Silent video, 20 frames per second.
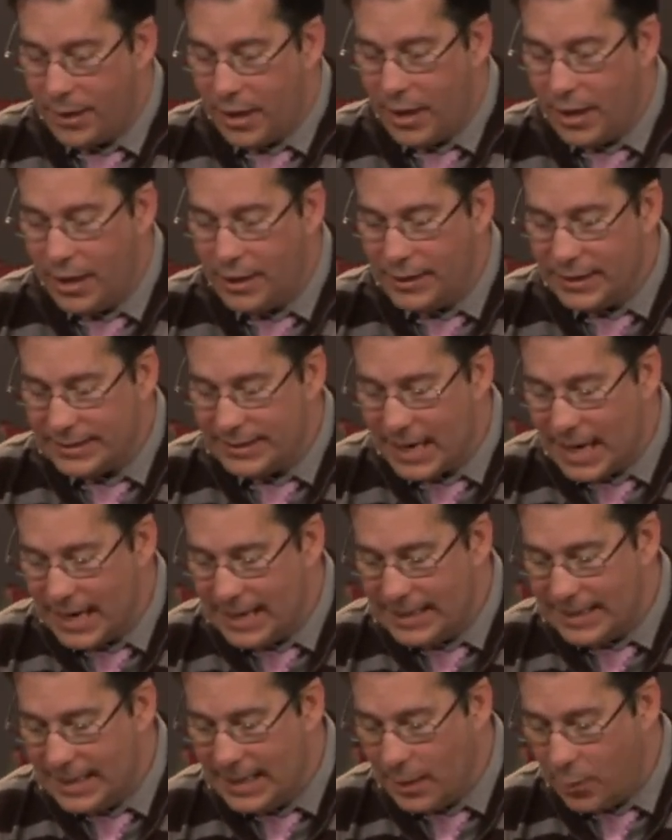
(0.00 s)
uh, this
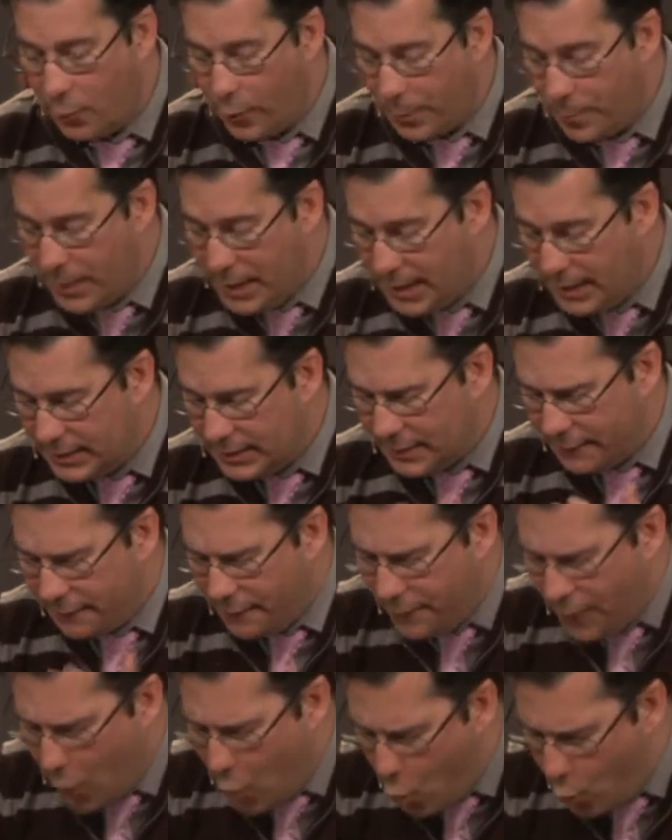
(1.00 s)
idea with being
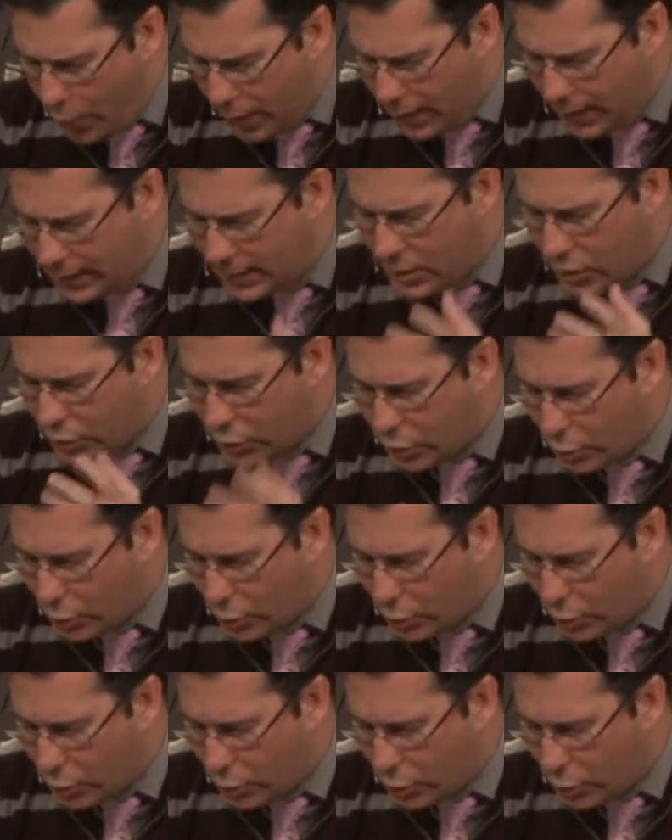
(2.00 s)
devoted